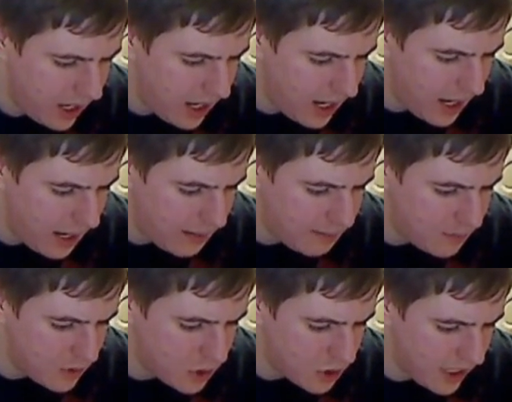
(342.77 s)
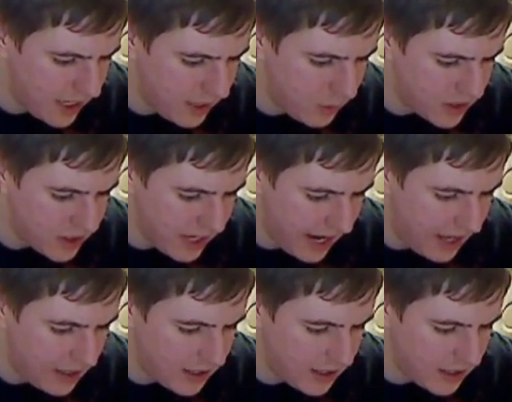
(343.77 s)
Um, and it was
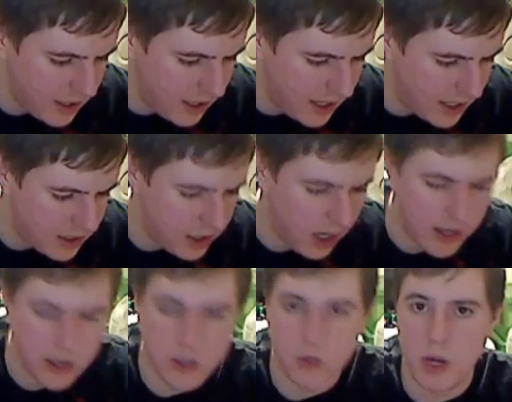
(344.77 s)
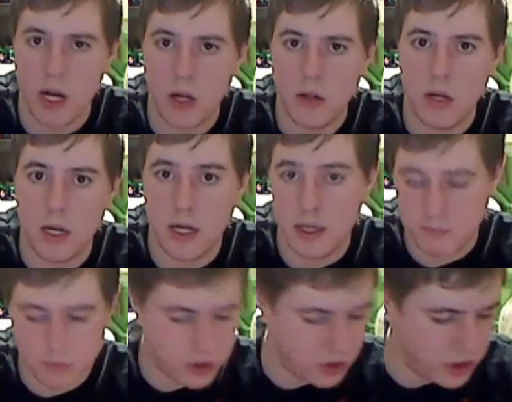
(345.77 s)
Alan uh, and Donna as well.
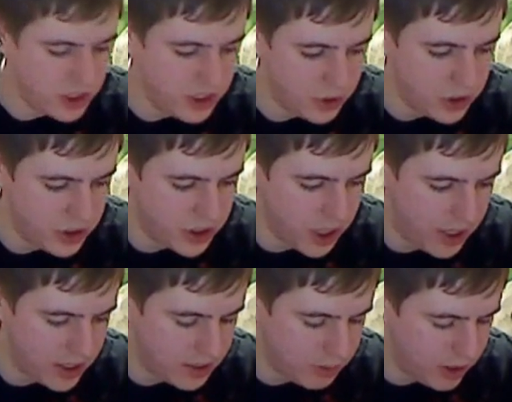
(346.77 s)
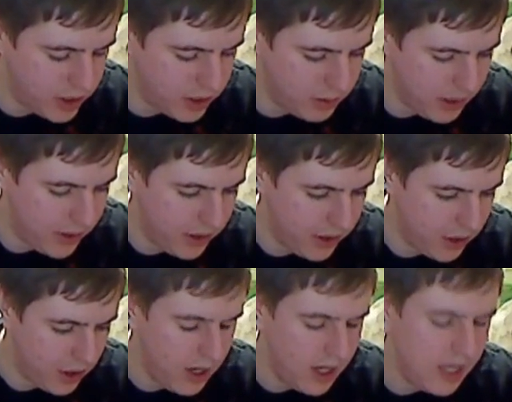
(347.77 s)
Um, so she's she's gone at this point. They're burying
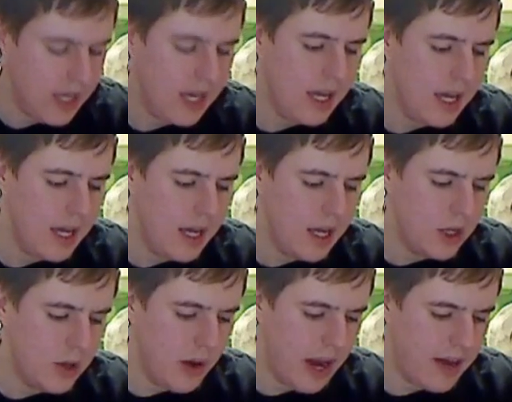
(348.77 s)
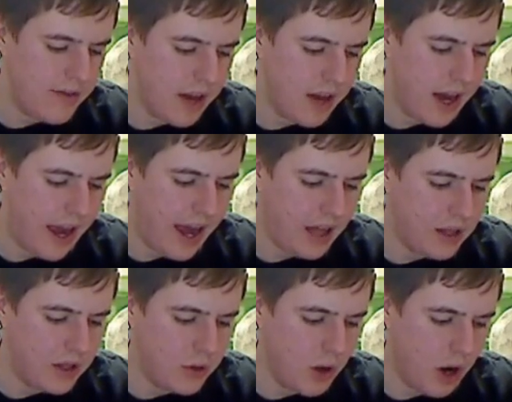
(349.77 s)
her. You have uh,
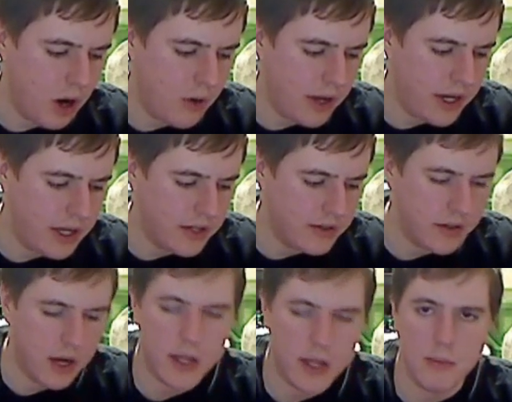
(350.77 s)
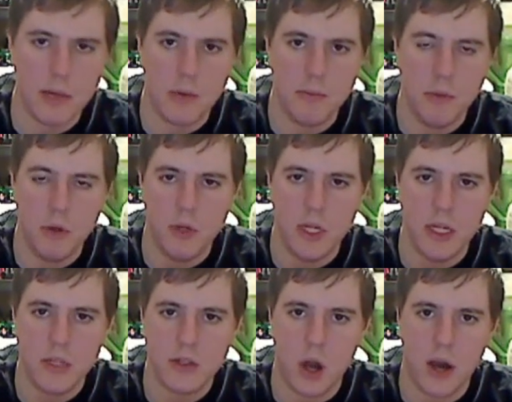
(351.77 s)
Alan who already is talking about
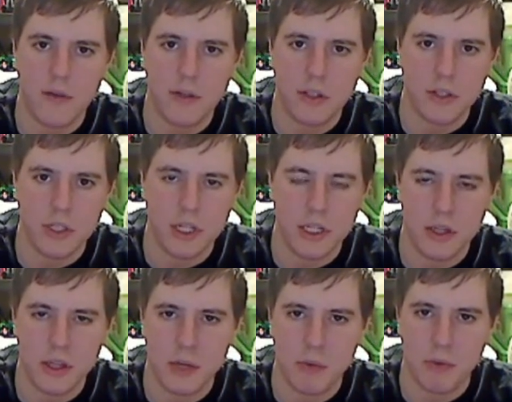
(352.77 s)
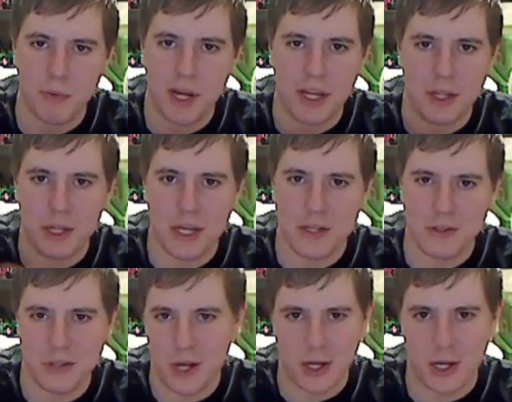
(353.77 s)
mutiny. So obviously the thing with Rick at the end
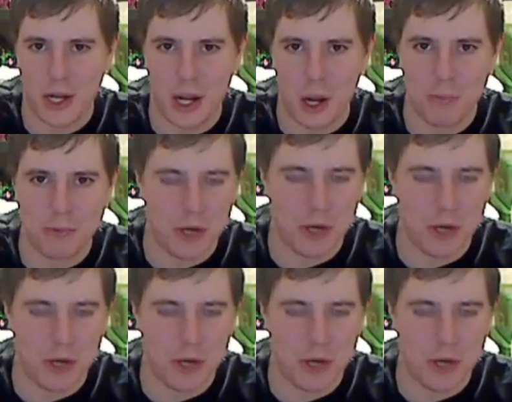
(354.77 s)
is not going to help.